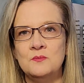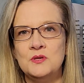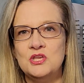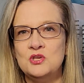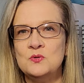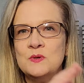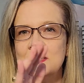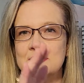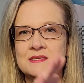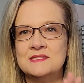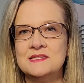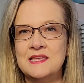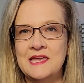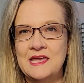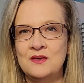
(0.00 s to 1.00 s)
you can
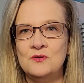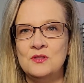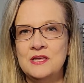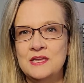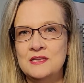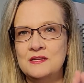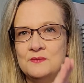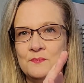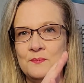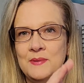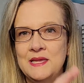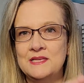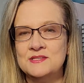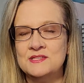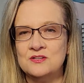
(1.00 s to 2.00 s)
scale it
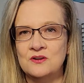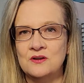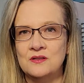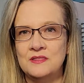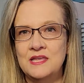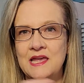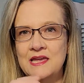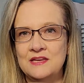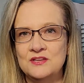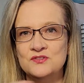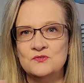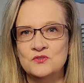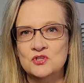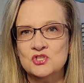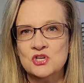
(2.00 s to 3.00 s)
based on the age of
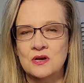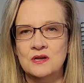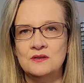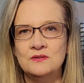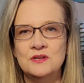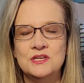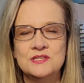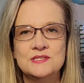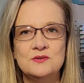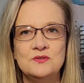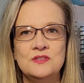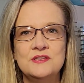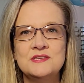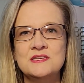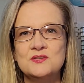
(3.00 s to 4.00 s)
your child. So
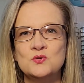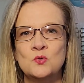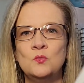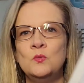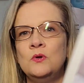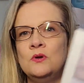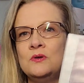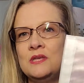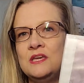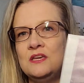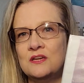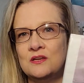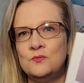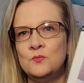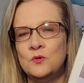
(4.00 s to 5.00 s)
this is a really
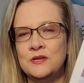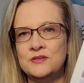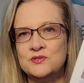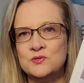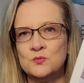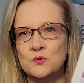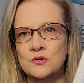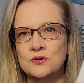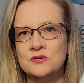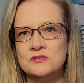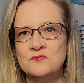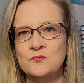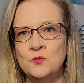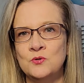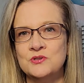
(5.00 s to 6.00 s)
good resource
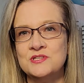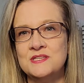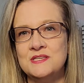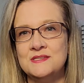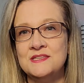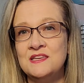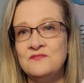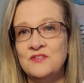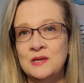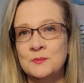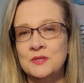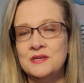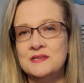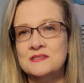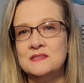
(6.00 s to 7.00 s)
for CC
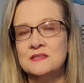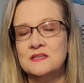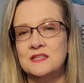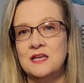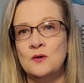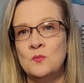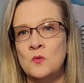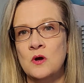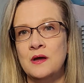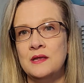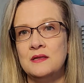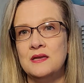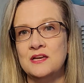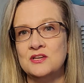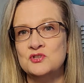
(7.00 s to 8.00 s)
families that want
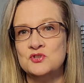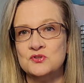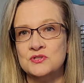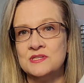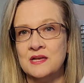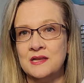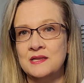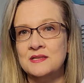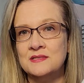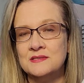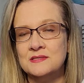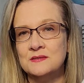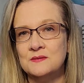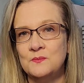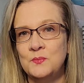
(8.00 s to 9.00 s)
extra
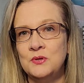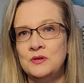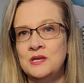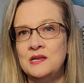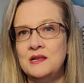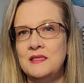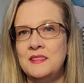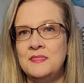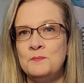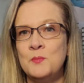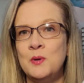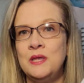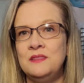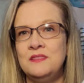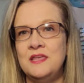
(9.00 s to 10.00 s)
science put in,
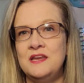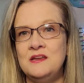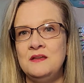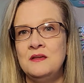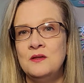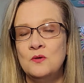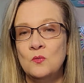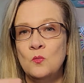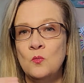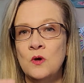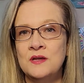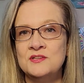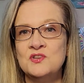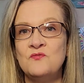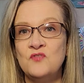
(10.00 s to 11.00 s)
but they want
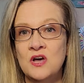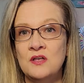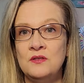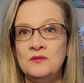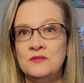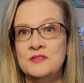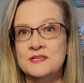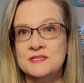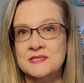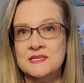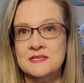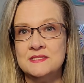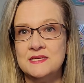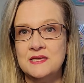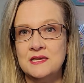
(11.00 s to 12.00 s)
to follow the
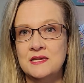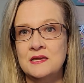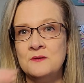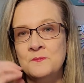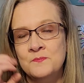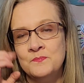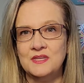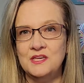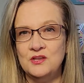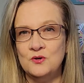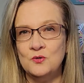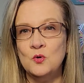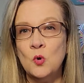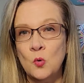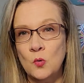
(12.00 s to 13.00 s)
CC,
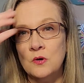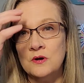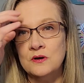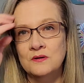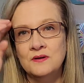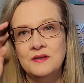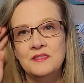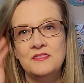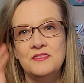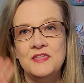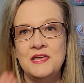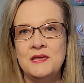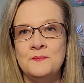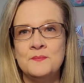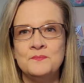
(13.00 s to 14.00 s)
core
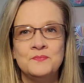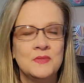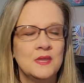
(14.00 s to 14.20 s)
theme.